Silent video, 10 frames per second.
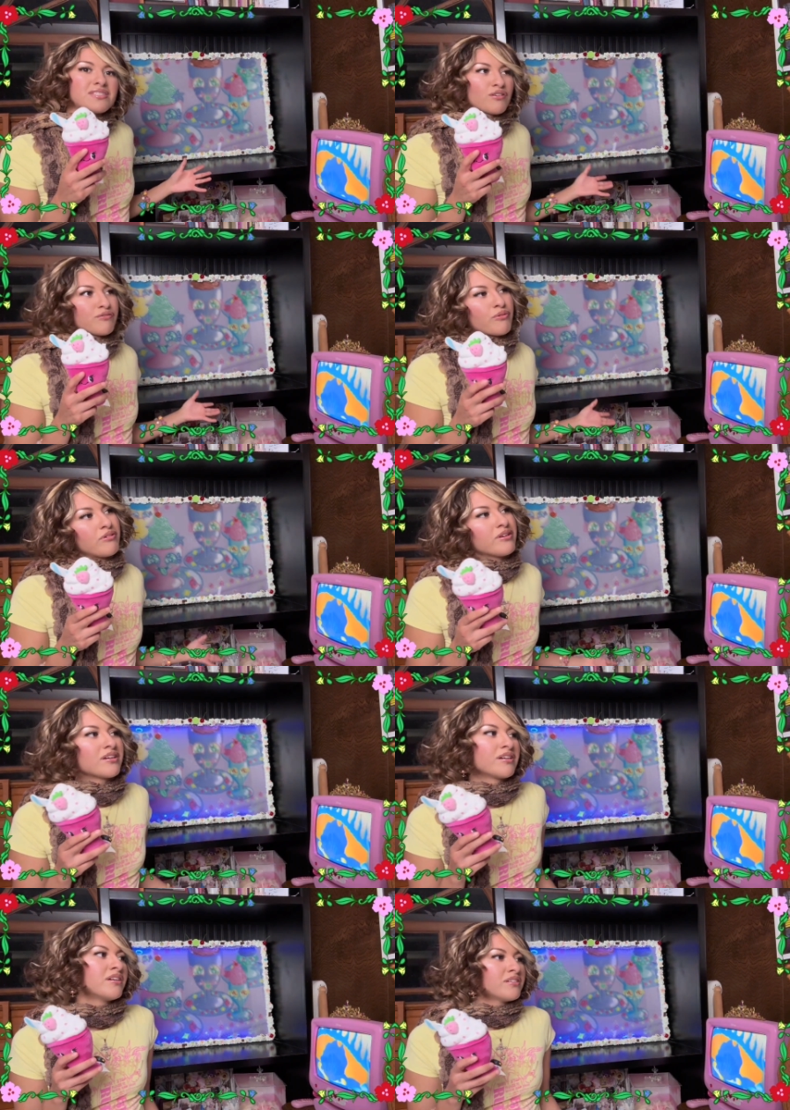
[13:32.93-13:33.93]

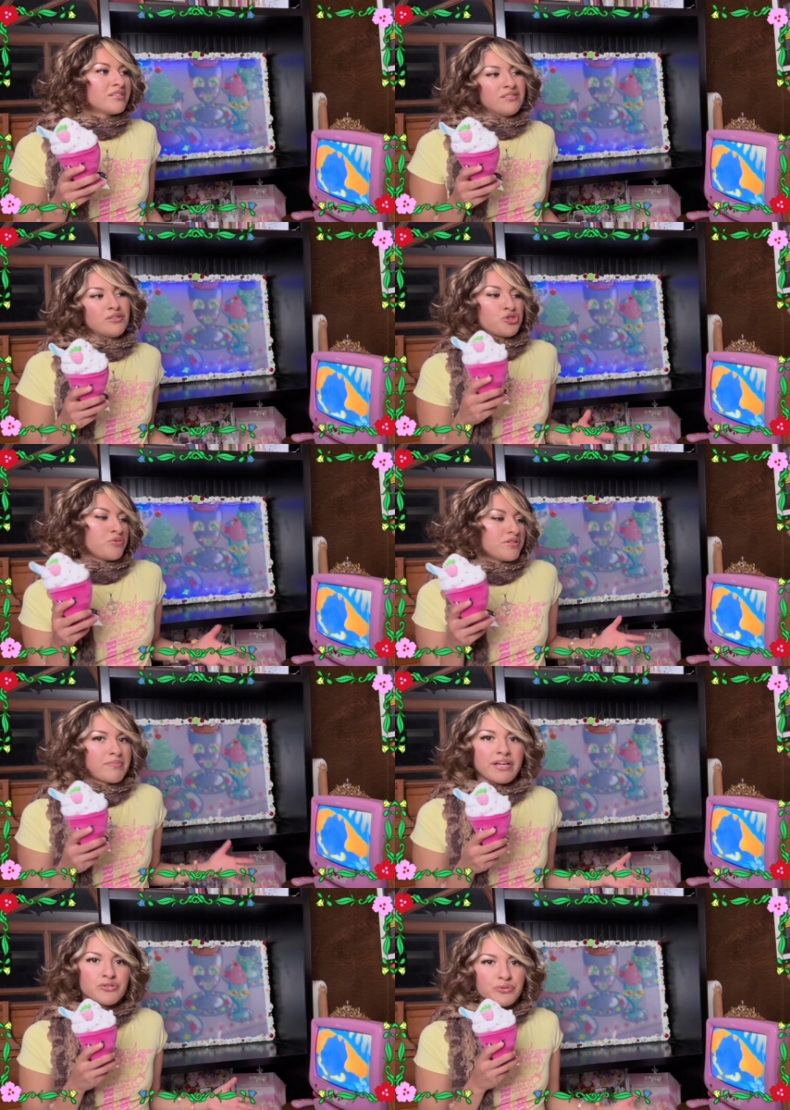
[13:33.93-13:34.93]
Therefore, the truth is
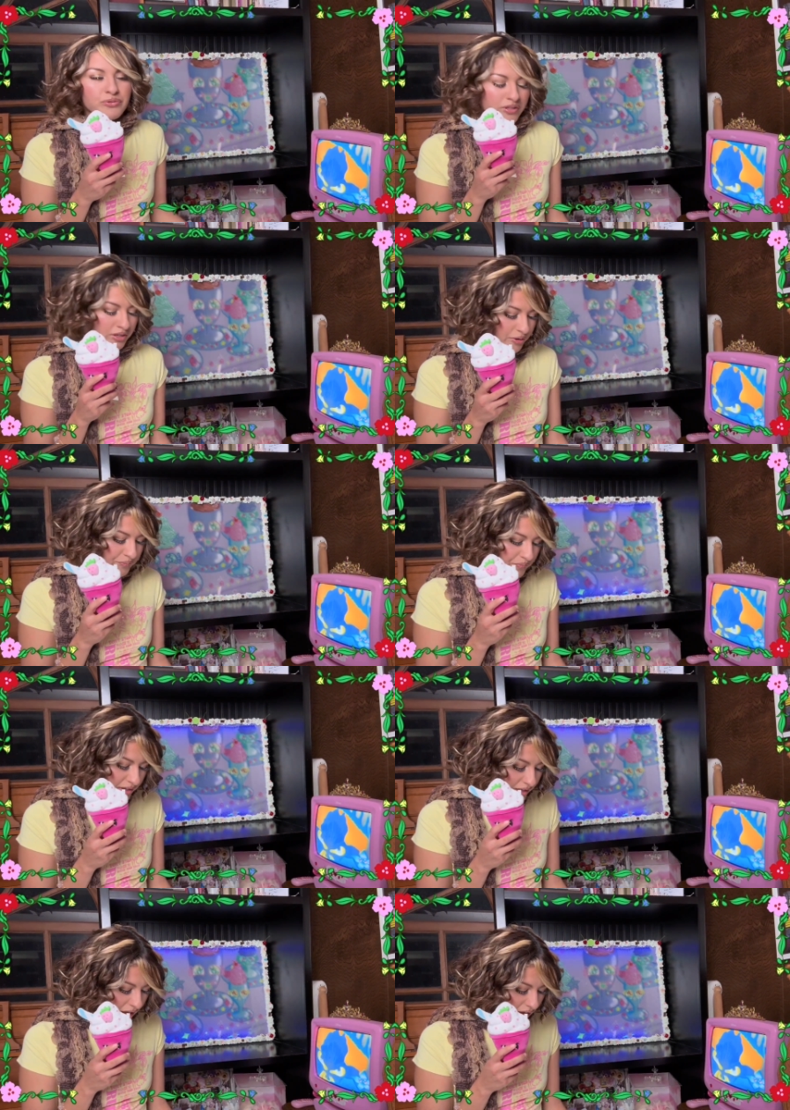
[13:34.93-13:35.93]
my truth, you know?
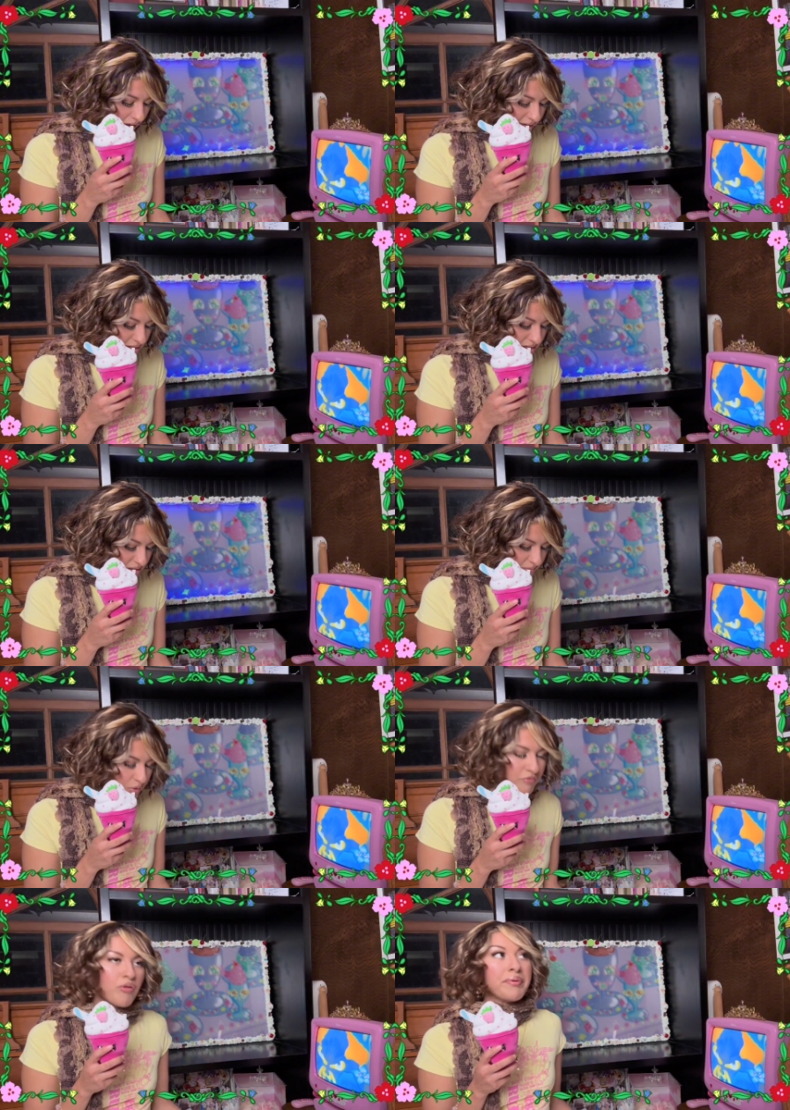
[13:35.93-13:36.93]
And
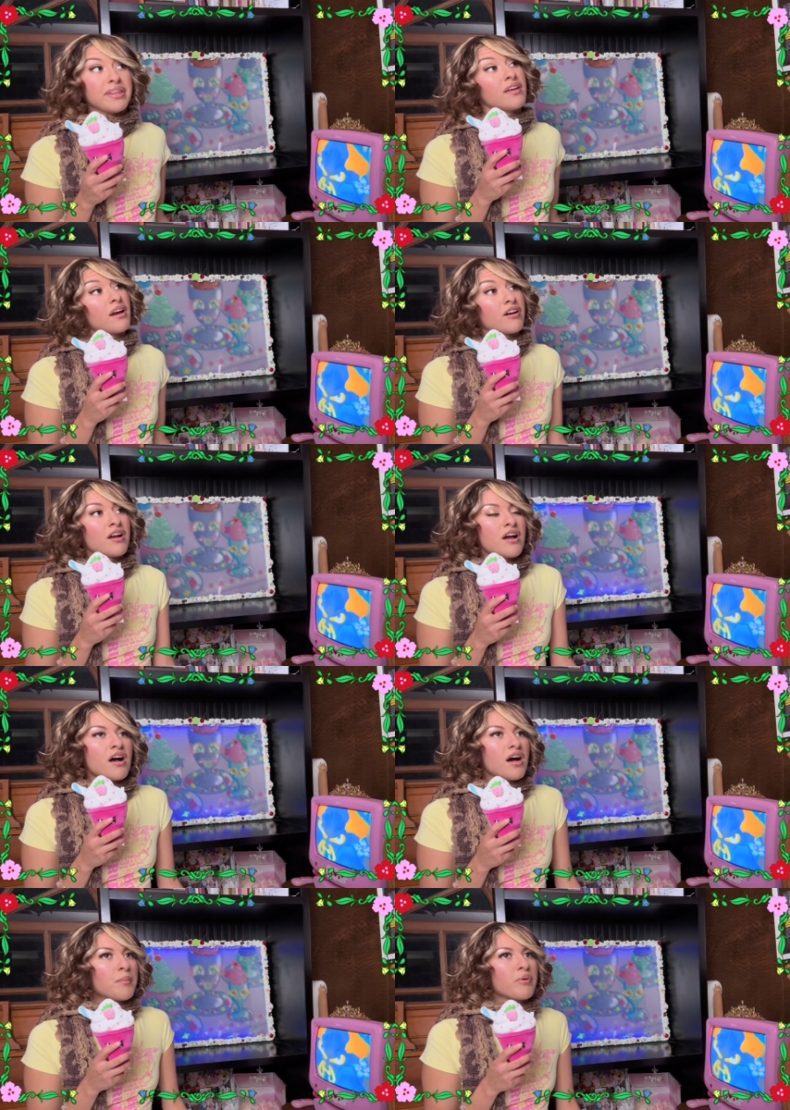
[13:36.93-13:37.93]
we've all been there.
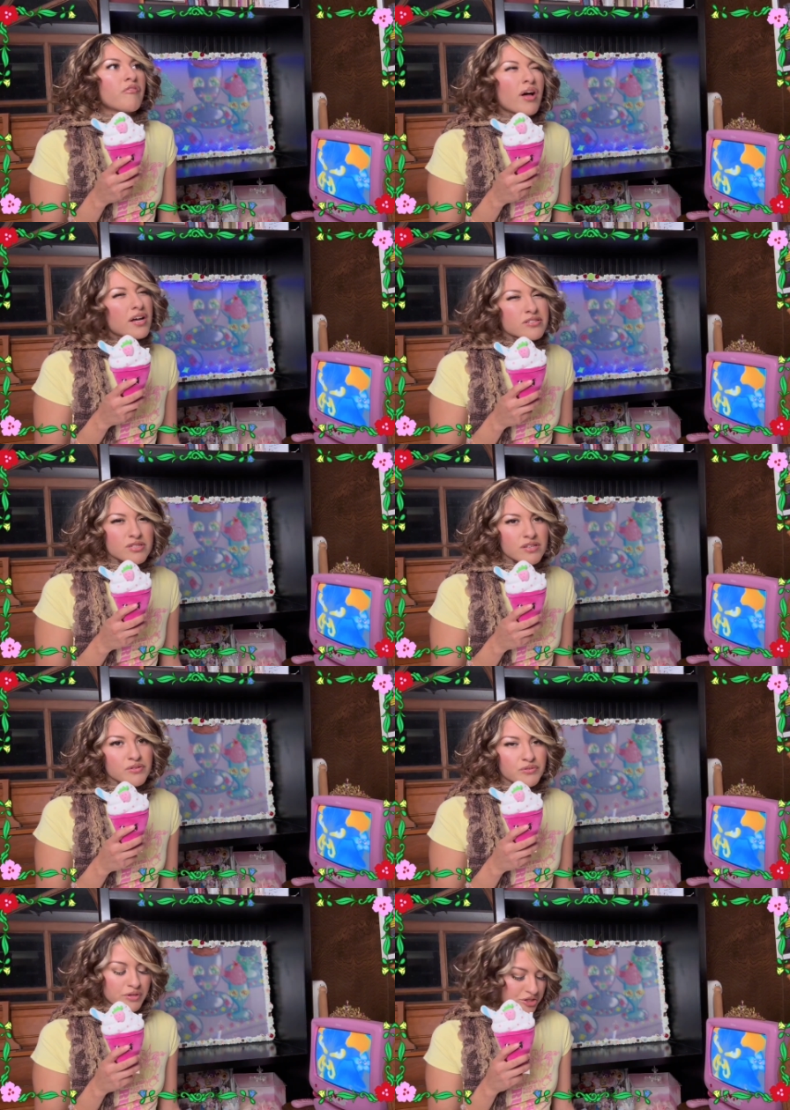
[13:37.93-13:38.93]
We've all asked ourselves
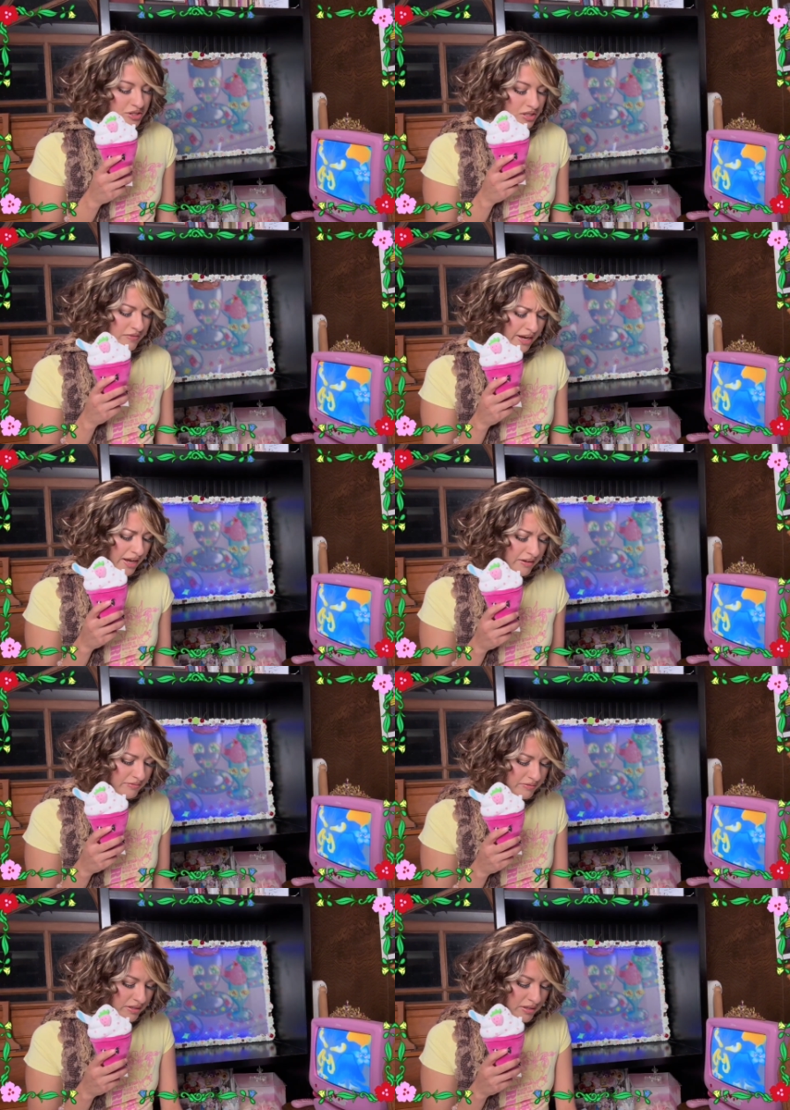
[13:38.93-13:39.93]
those questions, even I have.